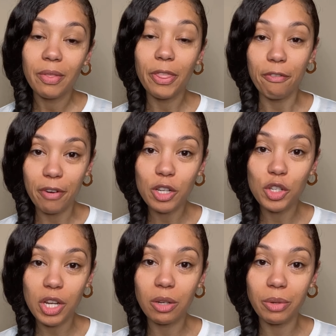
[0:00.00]
the first
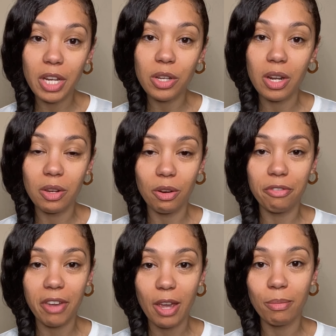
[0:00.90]
generation in your
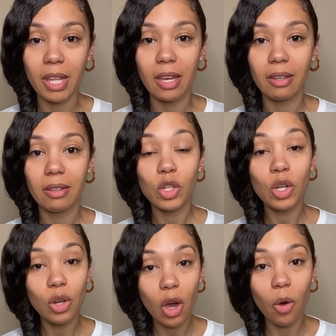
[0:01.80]
family to
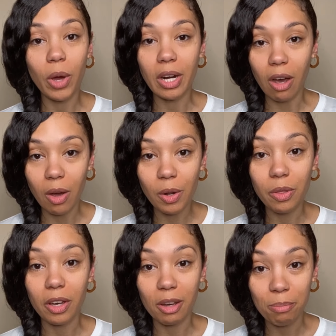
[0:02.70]
know and honor
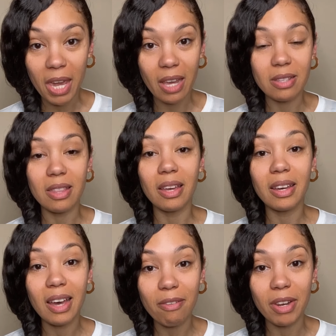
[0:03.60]
the commands and the
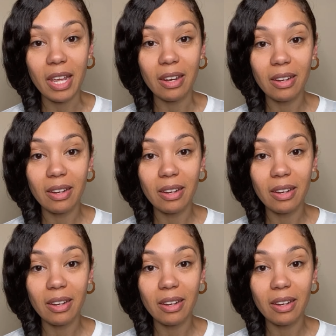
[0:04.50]
covenant,